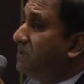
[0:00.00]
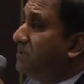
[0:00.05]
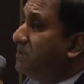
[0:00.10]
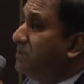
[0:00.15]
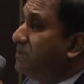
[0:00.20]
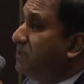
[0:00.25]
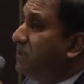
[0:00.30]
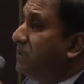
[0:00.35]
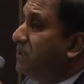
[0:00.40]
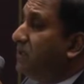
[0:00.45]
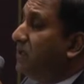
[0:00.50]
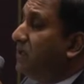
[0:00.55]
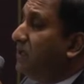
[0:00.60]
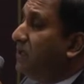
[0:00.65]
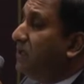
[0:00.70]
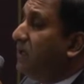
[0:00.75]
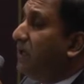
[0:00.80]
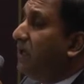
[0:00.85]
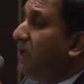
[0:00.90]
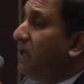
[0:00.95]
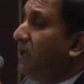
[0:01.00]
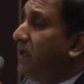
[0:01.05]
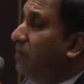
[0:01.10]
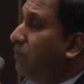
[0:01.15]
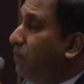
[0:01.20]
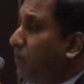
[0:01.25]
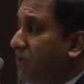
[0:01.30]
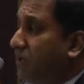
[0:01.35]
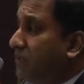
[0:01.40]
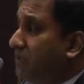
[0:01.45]
this?
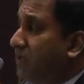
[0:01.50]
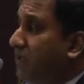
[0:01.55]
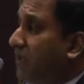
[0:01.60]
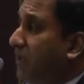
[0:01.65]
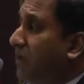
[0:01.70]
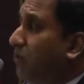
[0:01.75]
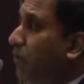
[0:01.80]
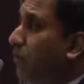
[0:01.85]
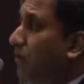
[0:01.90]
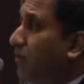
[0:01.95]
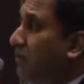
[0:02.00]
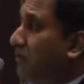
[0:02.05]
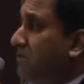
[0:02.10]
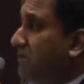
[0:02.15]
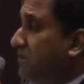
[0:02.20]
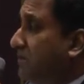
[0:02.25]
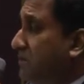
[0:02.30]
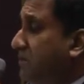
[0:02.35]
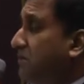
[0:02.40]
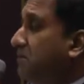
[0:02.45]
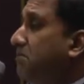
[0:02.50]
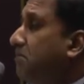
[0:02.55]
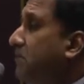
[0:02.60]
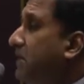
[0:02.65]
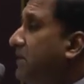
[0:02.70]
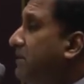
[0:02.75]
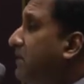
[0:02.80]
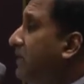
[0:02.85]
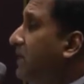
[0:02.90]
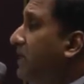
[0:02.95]
And what does India want? This is
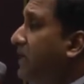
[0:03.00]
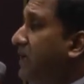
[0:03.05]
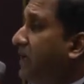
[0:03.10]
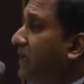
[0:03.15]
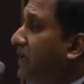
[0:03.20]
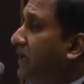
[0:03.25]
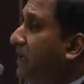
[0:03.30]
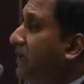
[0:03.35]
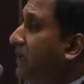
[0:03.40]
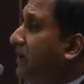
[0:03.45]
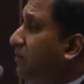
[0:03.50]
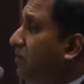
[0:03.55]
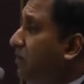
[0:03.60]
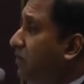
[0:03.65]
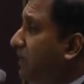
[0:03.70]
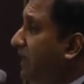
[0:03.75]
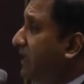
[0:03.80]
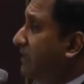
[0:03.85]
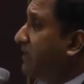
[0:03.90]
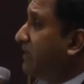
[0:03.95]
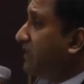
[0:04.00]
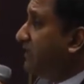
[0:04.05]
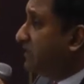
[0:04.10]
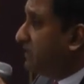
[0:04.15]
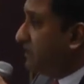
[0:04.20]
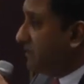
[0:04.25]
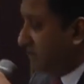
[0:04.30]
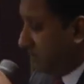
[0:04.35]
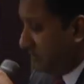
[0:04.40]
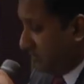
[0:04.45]
basically getting down to
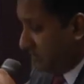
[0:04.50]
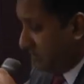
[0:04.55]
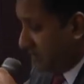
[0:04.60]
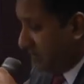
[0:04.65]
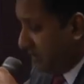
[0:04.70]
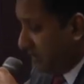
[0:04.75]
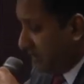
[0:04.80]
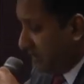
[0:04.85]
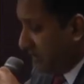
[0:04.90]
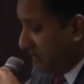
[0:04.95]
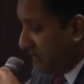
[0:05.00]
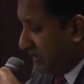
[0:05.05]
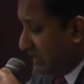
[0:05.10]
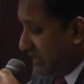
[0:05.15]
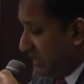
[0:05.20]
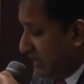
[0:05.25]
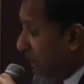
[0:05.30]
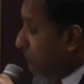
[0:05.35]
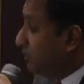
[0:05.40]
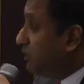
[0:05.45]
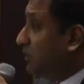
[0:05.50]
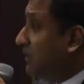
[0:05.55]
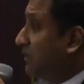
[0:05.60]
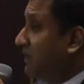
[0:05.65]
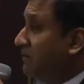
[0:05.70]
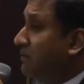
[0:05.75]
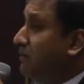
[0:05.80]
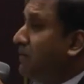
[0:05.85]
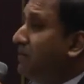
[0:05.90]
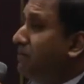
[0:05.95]
basics. I'm sure
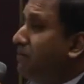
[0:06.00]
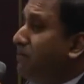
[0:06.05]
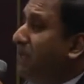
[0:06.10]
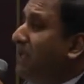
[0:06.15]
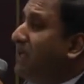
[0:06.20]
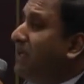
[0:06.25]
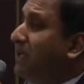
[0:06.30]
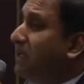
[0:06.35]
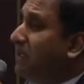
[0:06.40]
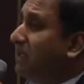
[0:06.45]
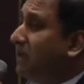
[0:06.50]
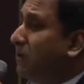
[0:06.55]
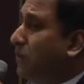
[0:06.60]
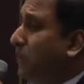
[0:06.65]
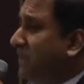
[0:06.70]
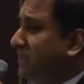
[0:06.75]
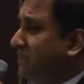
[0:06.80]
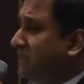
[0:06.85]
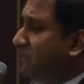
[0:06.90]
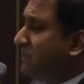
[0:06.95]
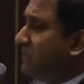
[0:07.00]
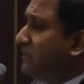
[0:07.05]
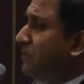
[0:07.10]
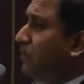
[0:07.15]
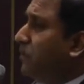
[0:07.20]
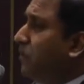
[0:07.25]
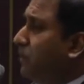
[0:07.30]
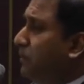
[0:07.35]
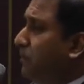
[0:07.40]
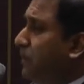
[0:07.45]
there will be many other questions, and
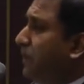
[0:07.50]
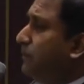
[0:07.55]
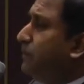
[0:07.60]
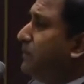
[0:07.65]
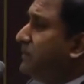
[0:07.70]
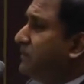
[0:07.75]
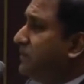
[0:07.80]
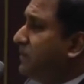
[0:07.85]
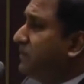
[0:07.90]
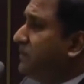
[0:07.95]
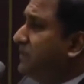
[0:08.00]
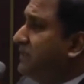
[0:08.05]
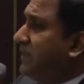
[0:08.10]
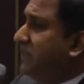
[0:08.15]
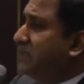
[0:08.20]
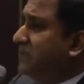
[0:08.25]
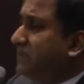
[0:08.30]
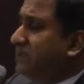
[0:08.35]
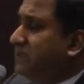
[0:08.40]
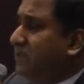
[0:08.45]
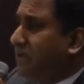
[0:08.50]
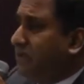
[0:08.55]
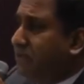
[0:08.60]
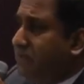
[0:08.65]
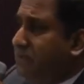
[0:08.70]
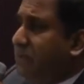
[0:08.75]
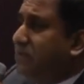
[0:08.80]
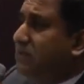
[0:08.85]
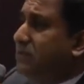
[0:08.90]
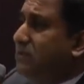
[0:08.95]
the whole purpose of this exercise,
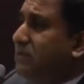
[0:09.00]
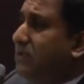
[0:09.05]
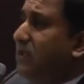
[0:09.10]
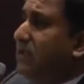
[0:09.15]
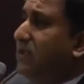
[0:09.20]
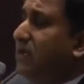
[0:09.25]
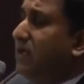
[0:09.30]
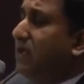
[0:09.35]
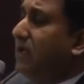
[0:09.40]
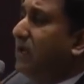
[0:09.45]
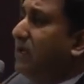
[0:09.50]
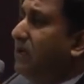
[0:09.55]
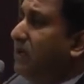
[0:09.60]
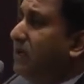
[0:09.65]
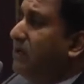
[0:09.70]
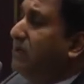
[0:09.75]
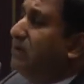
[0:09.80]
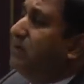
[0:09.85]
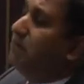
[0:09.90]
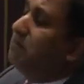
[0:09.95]
of this uh,